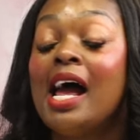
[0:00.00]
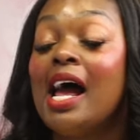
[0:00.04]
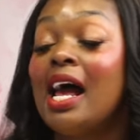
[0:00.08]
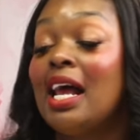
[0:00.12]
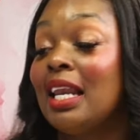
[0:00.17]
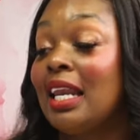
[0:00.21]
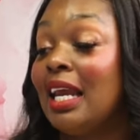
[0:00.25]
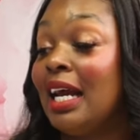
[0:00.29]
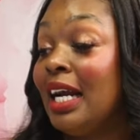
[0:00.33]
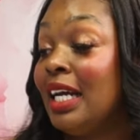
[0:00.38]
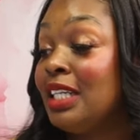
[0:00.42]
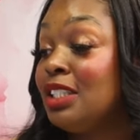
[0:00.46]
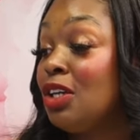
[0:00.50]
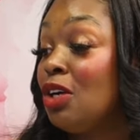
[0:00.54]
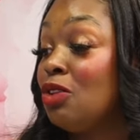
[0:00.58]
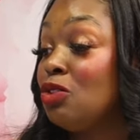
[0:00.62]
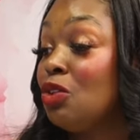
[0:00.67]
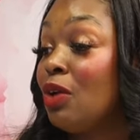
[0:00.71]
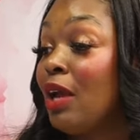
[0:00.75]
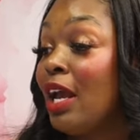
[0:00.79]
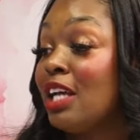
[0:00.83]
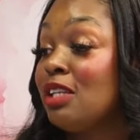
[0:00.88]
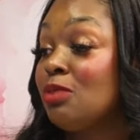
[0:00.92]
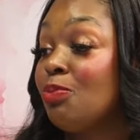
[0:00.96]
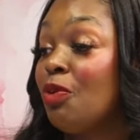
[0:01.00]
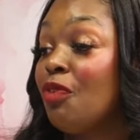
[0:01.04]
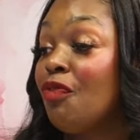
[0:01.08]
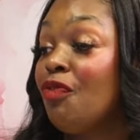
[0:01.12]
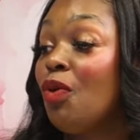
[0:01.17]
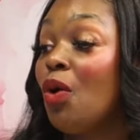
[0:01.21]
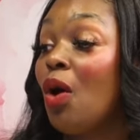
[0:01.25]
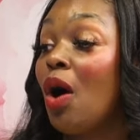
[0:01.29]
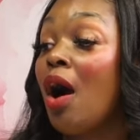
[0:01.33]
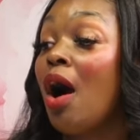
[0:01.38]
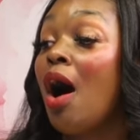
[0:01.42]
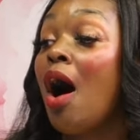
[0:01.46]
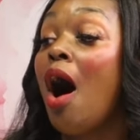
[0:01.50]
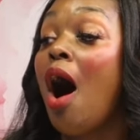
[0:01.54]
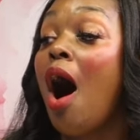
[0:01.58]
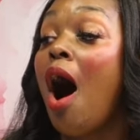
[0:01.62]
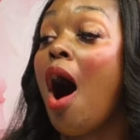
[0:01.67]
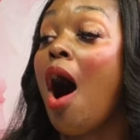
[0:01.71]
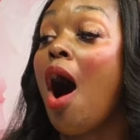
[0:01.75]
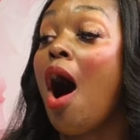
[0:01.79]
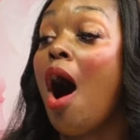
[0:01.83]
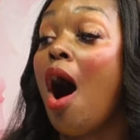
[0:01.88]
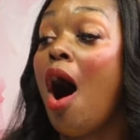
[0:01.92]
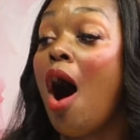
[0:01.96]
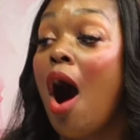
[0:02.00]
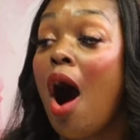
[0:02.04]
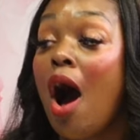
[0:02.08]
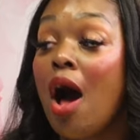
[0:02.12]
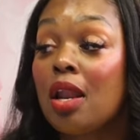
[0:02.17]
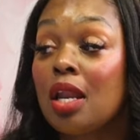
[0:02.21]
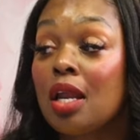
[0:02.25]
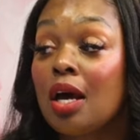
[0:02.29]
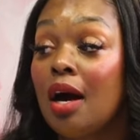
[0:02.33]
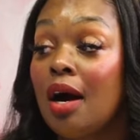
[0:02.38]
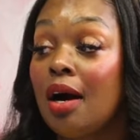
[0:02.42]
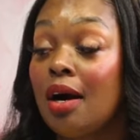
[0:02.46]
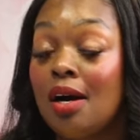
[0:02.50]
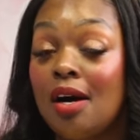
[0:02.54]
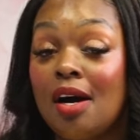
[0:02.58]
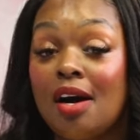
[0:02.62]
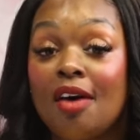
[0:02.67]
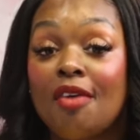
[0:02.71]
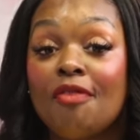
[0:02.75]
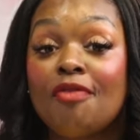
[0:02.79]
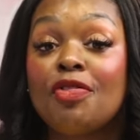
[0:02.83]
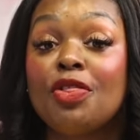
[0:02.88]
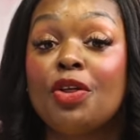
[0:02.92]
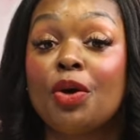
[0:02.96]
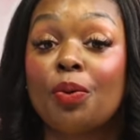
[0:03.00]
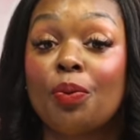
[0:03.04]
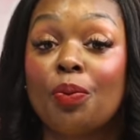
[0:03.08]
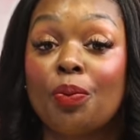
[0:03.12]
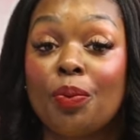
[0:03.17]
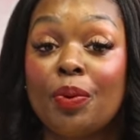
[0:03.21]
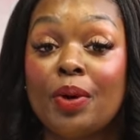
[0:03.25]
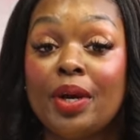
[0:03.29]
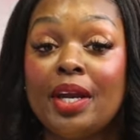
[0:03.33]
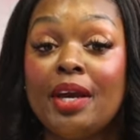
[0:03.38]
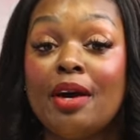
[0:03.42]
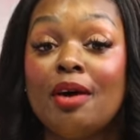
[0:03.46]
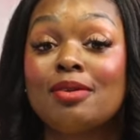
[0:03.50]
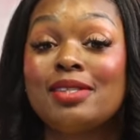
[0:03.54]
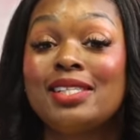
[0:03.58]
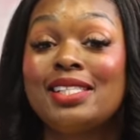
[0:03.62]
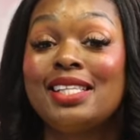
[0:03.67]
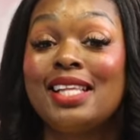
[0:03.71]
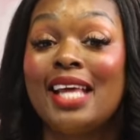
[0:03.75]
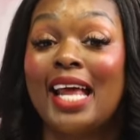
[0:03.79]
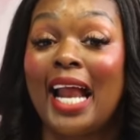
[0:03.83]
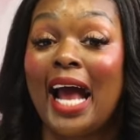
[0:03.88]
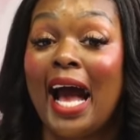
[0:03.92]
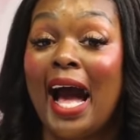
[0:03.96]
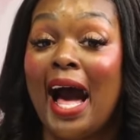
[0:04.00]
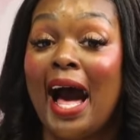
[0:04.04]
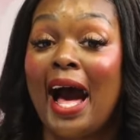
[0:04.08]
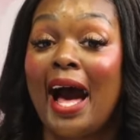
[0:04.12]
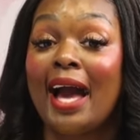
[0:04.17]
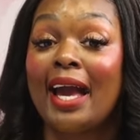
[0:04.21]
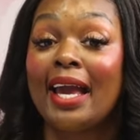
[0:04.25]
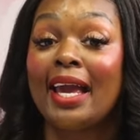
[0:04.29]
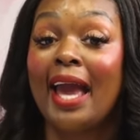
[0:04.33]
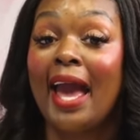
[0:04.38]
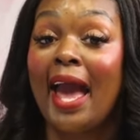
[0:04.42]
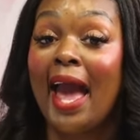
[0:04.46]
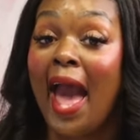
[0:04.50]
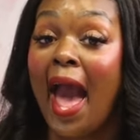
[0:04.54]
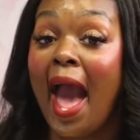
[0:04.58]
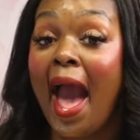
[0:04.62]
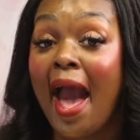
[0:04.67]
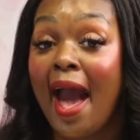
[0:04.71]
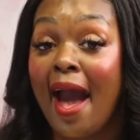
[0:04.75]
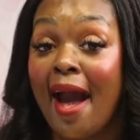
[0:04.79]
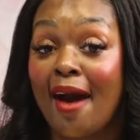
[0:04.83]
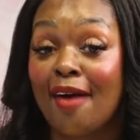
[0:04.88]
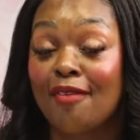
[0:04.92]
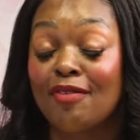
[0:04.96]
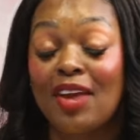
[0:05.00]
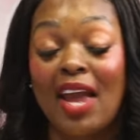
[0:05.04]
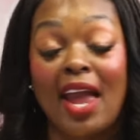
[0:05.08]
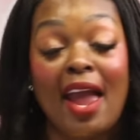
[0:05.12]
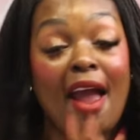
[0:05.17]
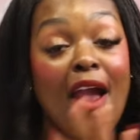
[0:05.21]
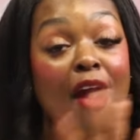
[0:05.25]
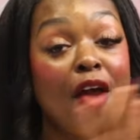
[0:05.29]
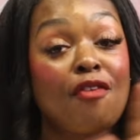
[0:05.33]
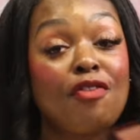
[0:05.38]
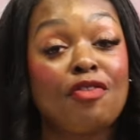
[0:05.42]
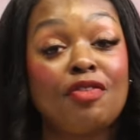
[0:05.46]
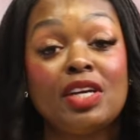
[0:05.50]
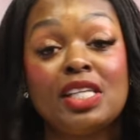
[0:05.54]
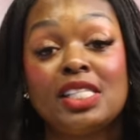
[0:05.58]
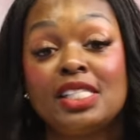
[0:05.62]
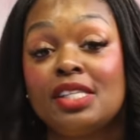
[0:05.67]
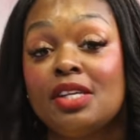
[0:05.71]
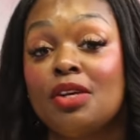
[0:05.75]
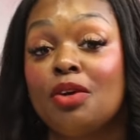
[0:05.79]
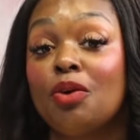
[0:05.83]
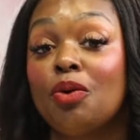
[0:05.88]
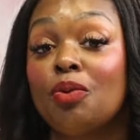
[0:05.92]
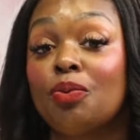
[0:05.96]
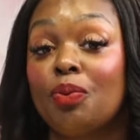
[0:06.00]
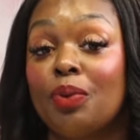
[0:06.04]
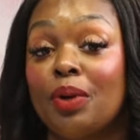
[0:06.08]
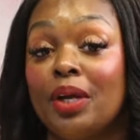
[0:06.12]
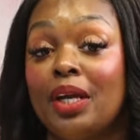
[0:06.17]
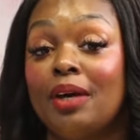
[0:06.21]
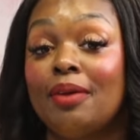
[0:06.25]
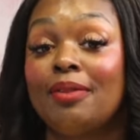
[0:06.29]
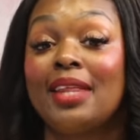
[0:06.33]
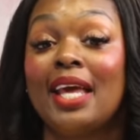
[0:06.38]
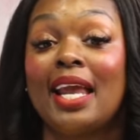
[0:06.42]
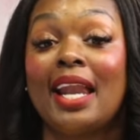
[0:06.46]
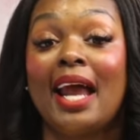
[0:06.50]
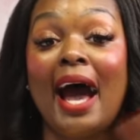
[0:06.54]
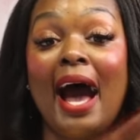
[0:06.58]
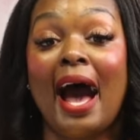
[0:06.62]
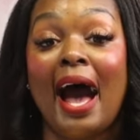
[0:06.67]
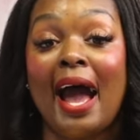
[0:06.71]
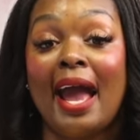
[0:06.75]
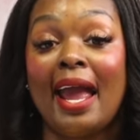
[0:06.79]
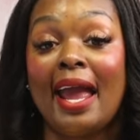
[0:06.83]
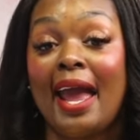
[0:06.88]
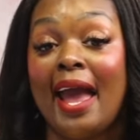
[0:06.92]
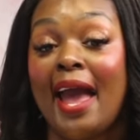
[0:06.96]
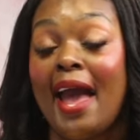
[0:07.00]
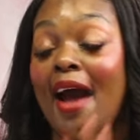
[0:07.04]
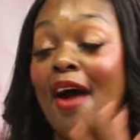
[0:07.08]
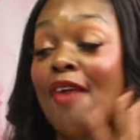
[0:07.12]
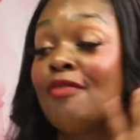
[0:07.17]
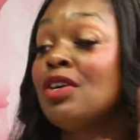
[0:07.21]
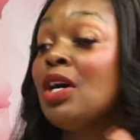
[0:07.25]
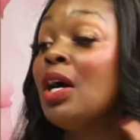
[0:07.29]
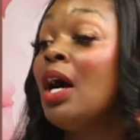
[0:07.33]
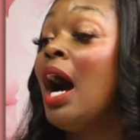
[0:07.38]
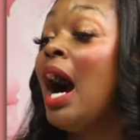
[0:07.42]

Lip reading: And like I told you guys before, all of the reels that I have, every single reel that I